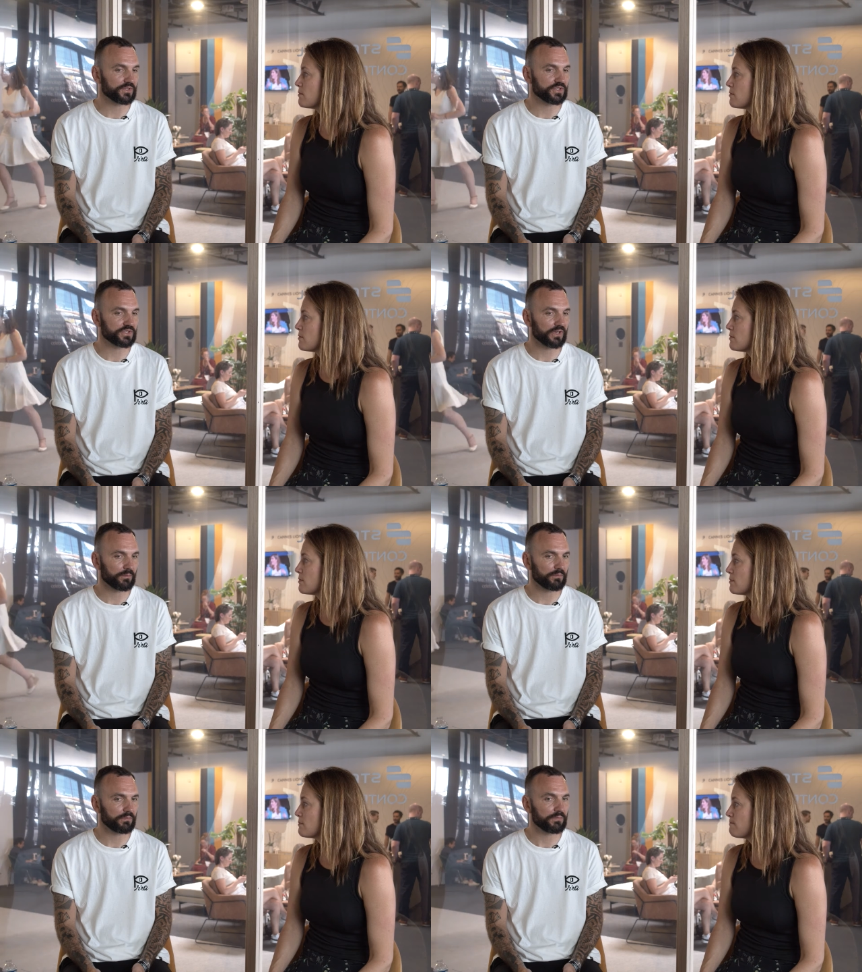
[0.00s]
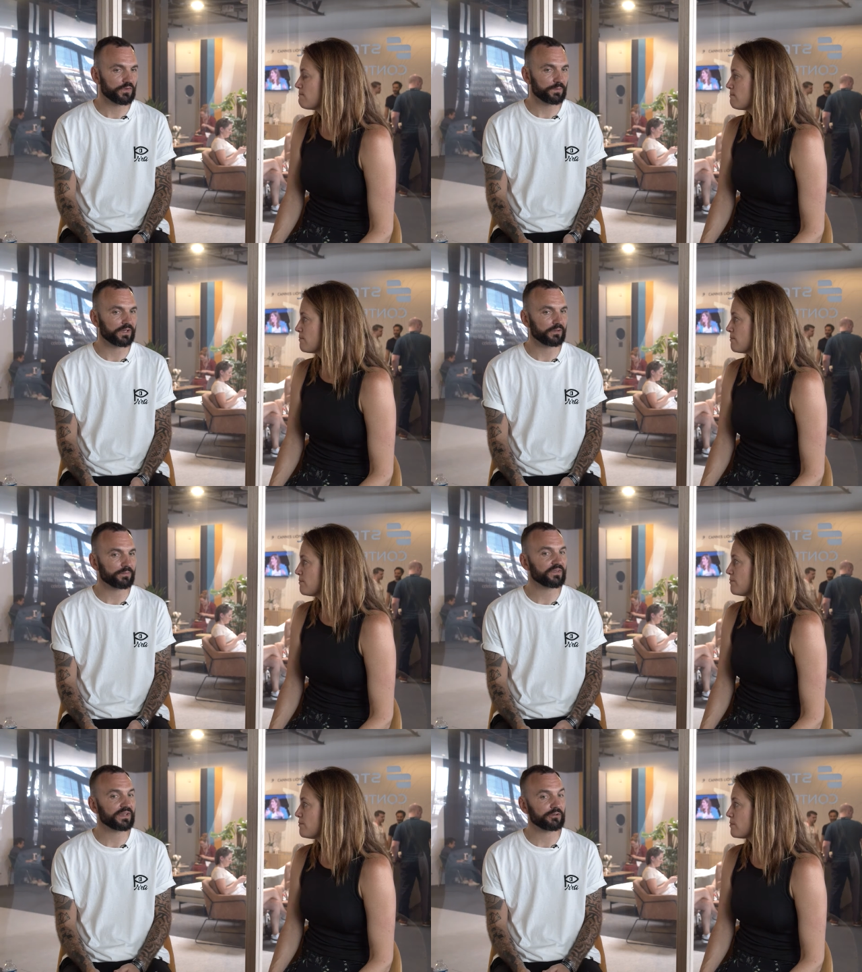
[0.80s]
Speaker 1: which I'm spending
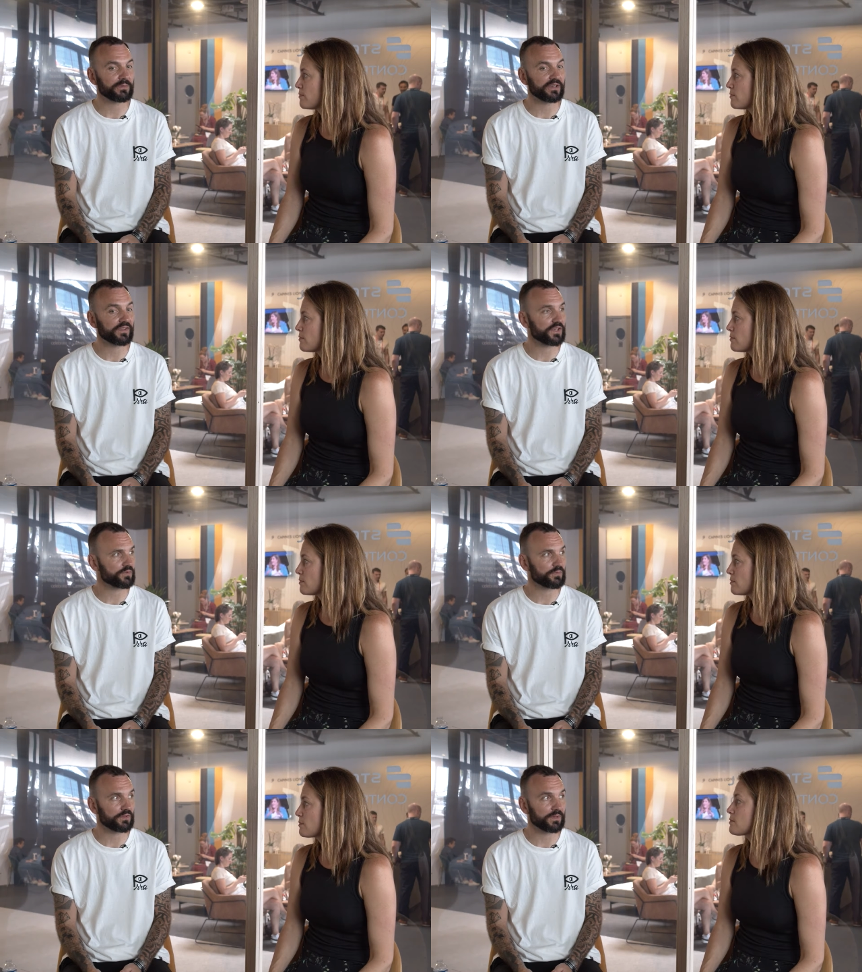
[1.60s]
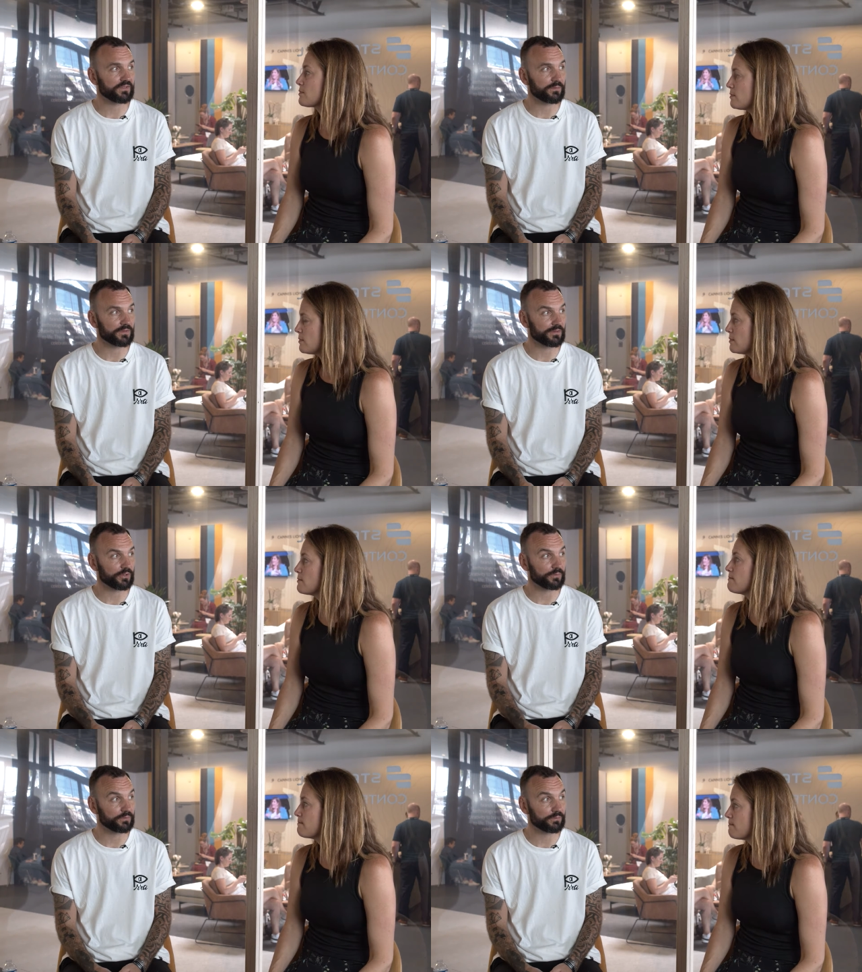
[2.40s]
particular amount of attention with my teams at the
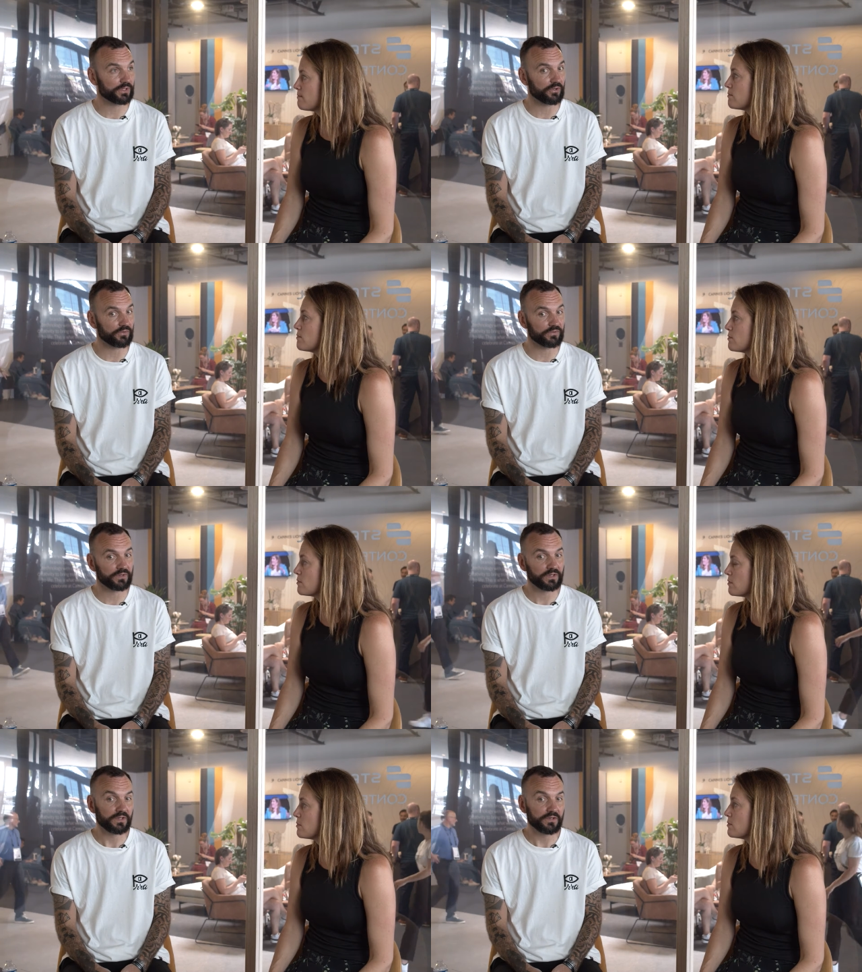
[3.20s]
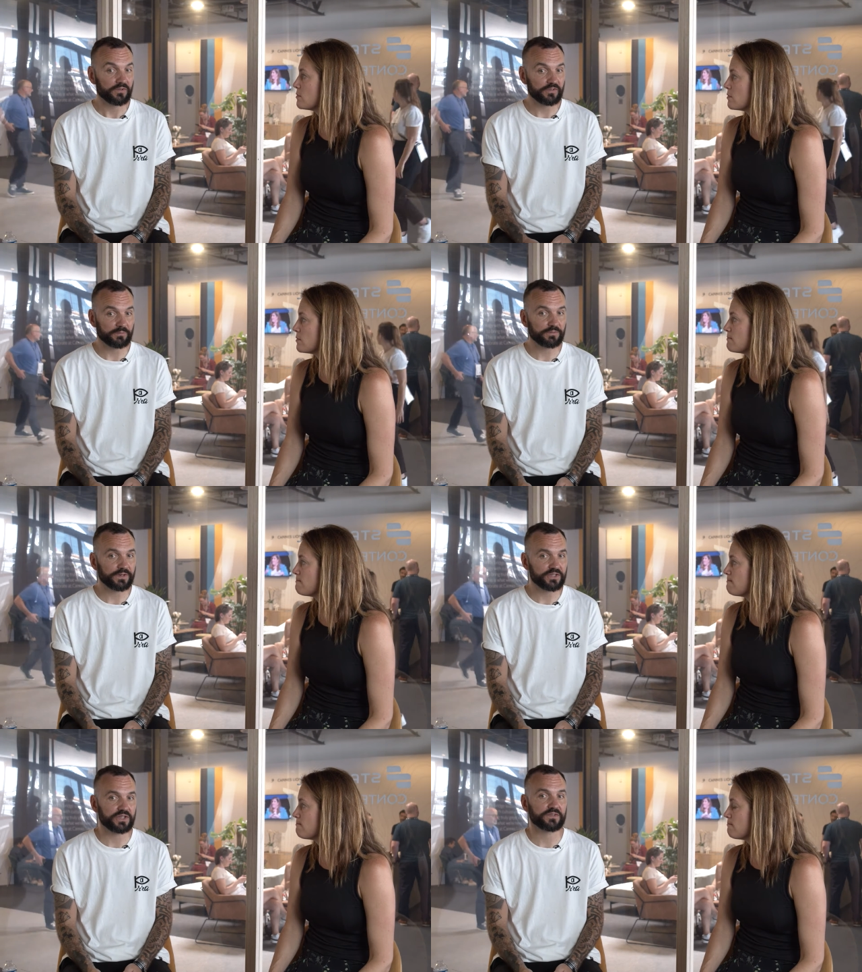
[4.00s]
moment because some of the
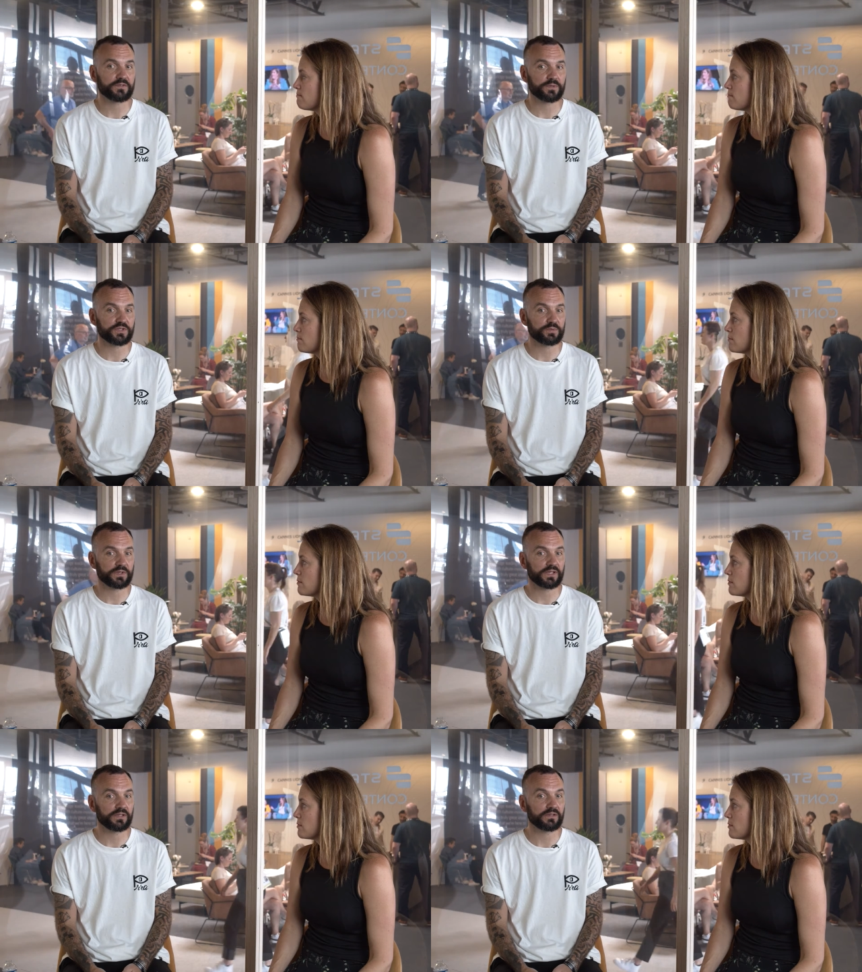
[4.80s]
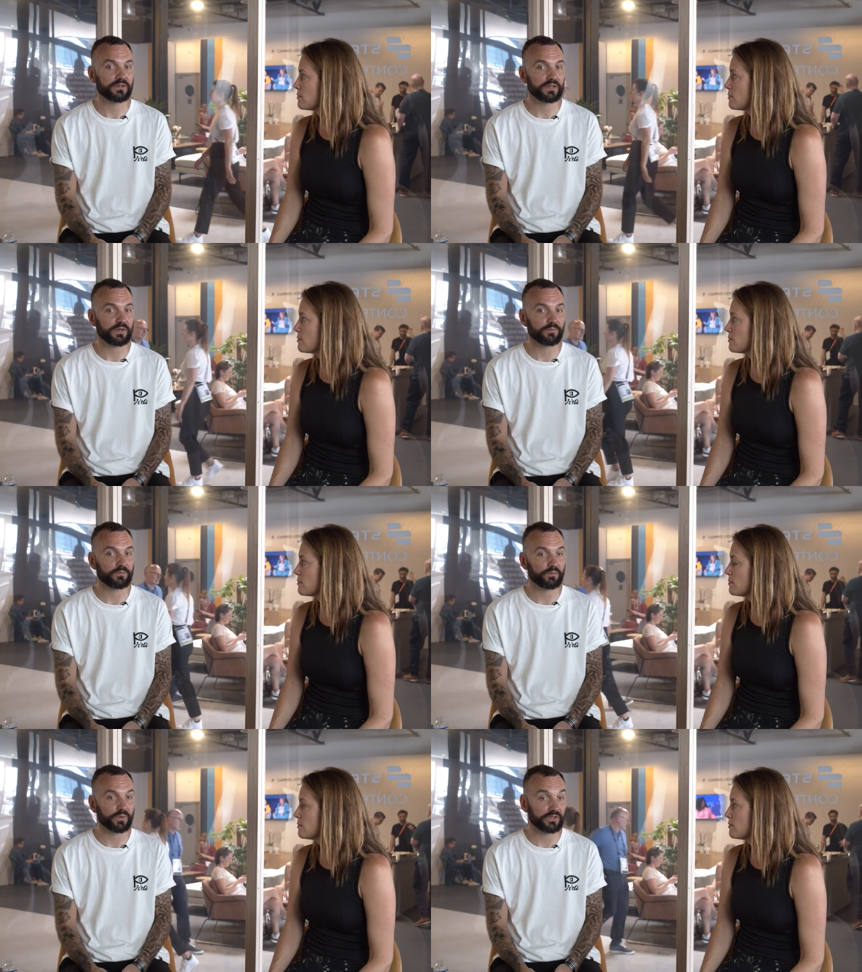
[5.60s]
franchises which we
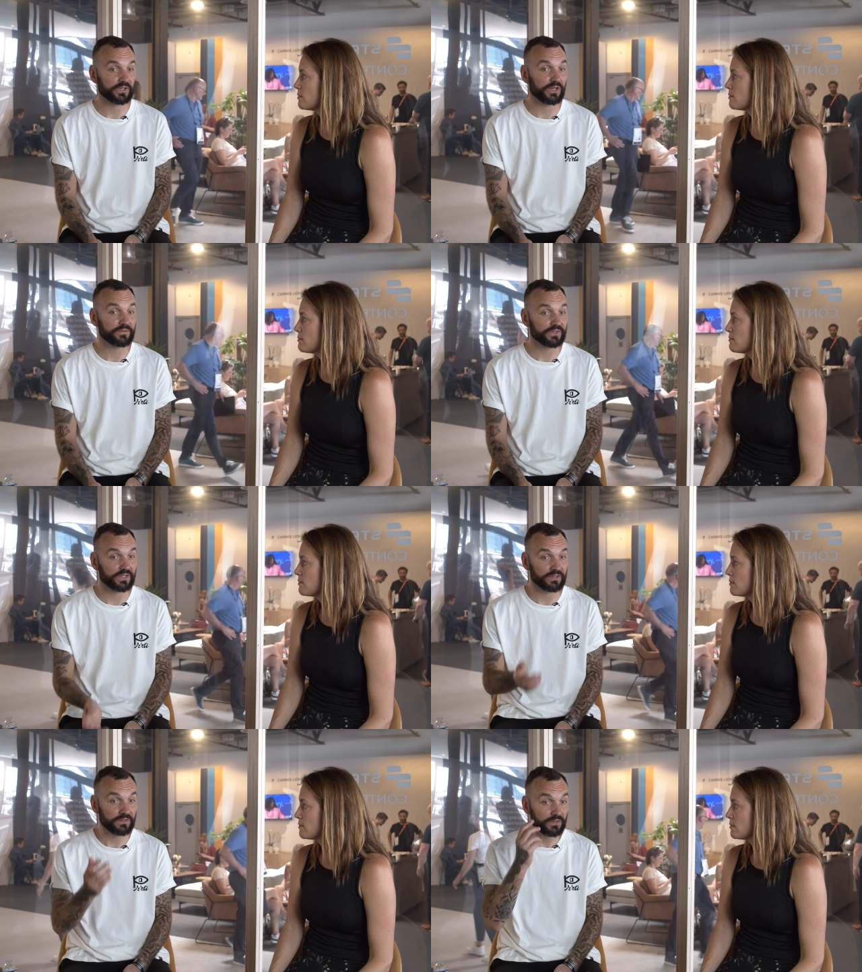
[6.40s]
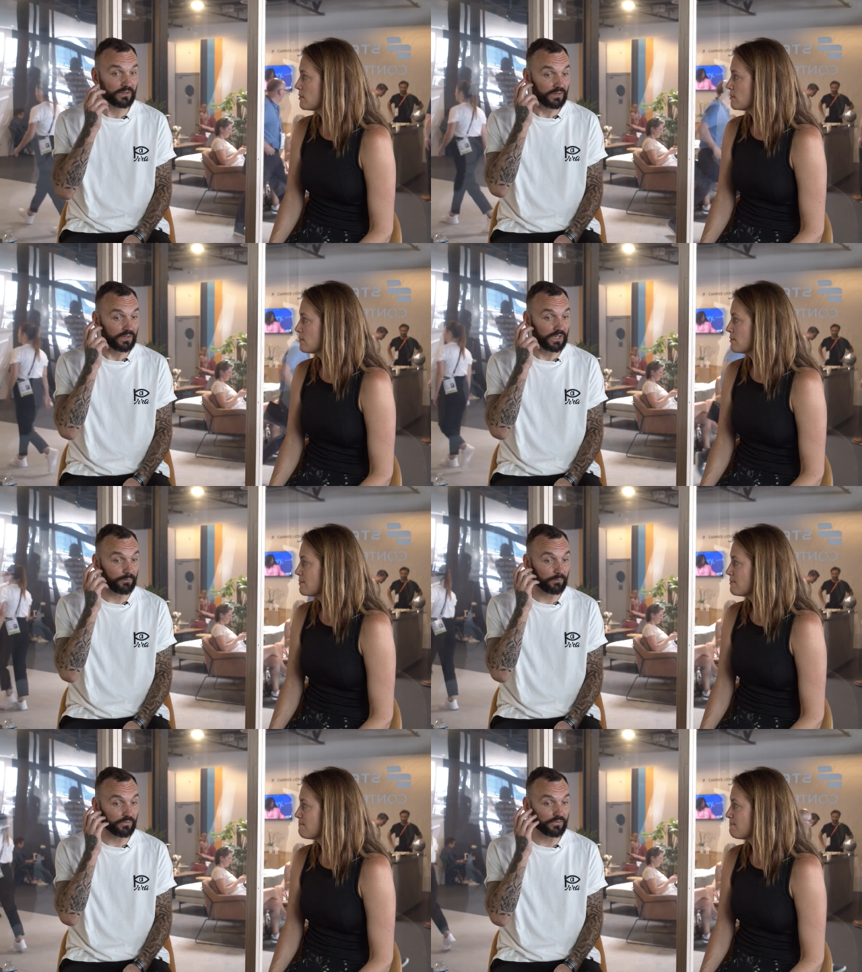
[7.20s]
um, we look after
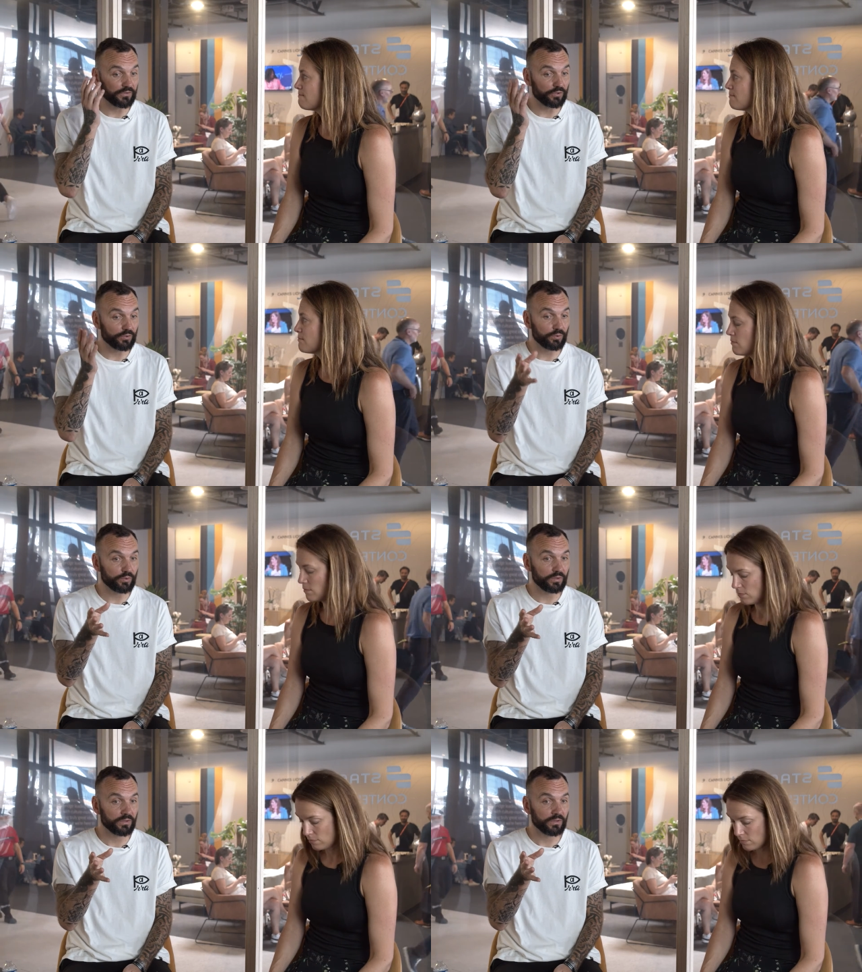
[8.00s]
um, do